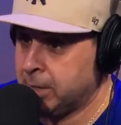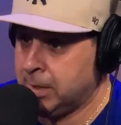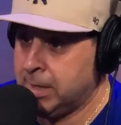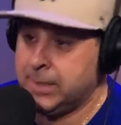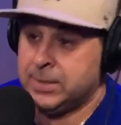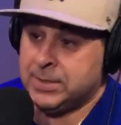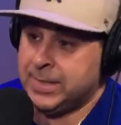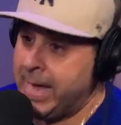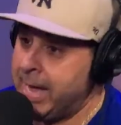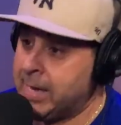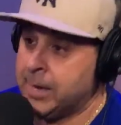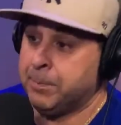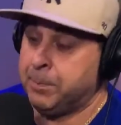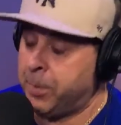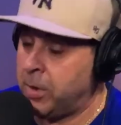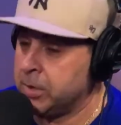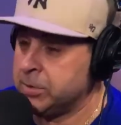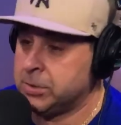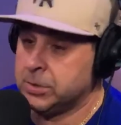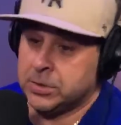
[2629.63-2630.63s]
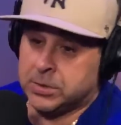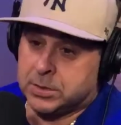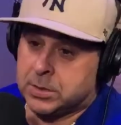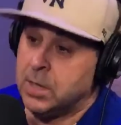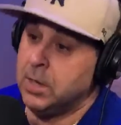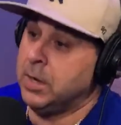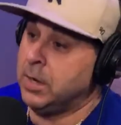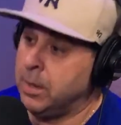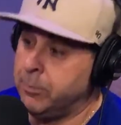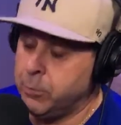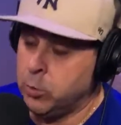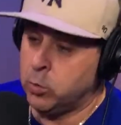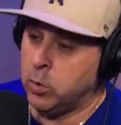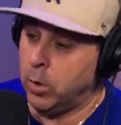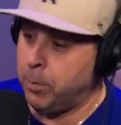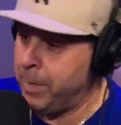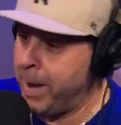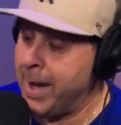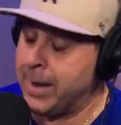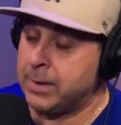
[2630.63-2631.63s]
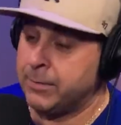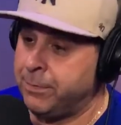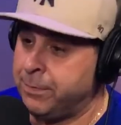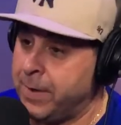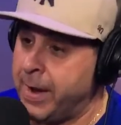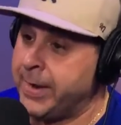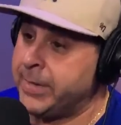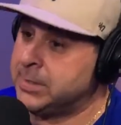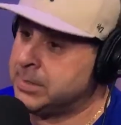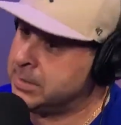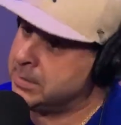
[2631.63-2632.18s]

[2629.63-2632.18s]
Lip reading: He's taking punches if you go back and fights.